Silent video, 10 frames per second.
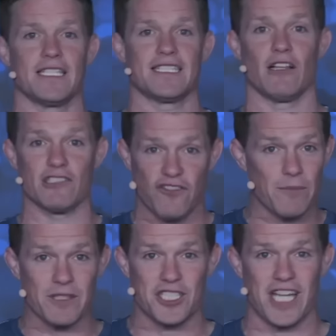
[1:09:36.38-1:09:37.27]
in sales
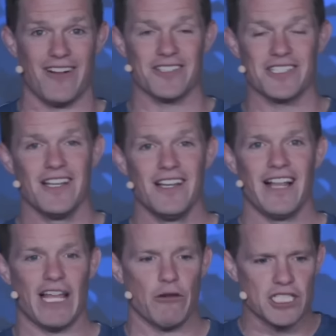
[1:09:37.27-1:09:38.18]
from this challenge.
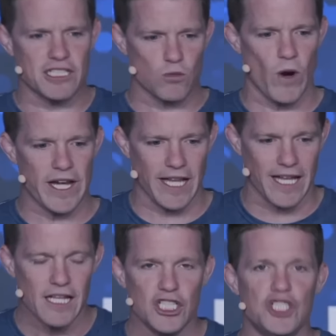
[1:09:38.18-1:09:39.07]
Like it was just this way to
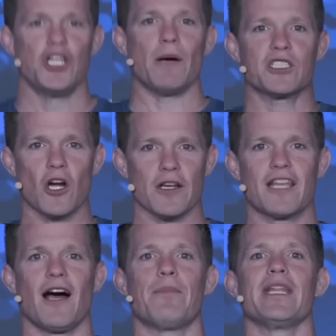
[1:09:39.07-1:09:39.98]
like jumpstart the
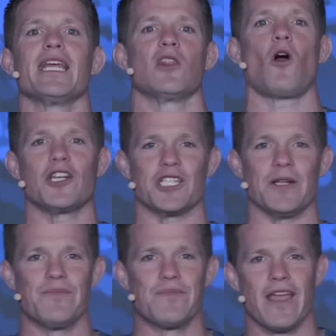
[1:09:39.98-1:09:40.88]
company and launch
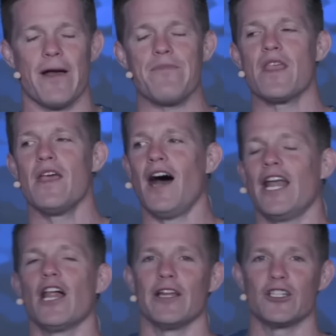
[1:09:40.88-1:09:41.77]
it. Okay.
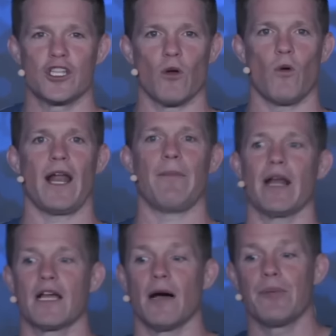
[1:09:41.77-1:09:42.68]
Another interesting one. I
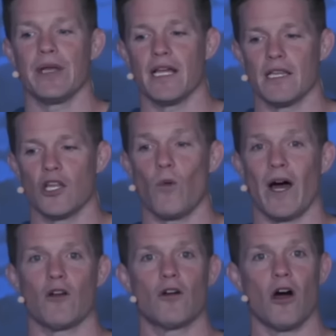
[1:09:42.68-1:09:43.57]
bought a company a little
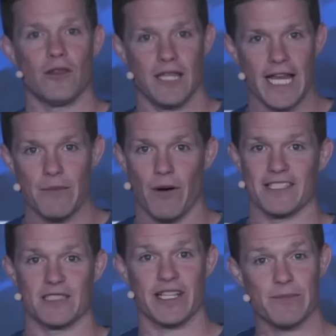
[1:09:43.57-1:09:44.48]
while ago called Lady
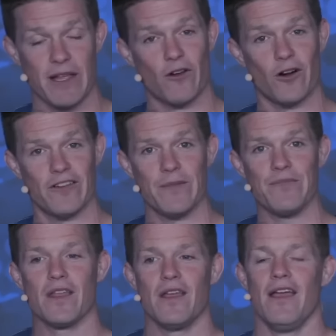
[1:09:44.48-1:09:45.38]
Boss. Some of you guys may have heard of
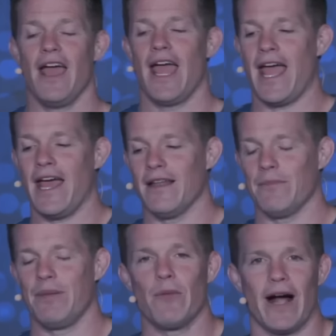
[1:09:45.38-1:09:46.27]
it. And
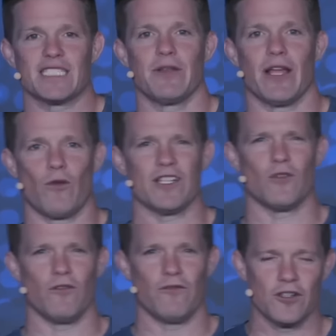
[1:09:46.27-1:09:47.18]
people asked me like,
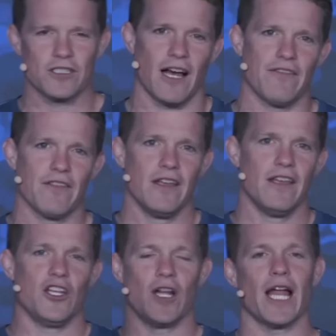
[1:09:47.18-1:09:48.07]
Russell, first off,
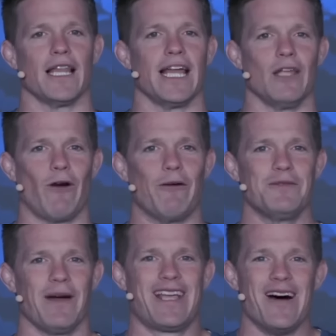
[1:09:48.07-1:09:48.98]
you're not a lady. Why would
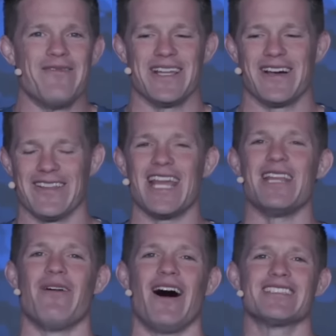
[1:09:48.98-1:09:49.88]
you buy a company called
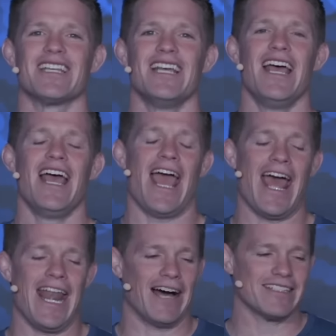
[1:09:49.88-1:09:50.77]
Lady Boss?
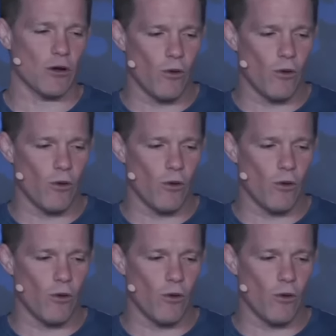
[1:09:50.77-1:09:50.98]
And I was like,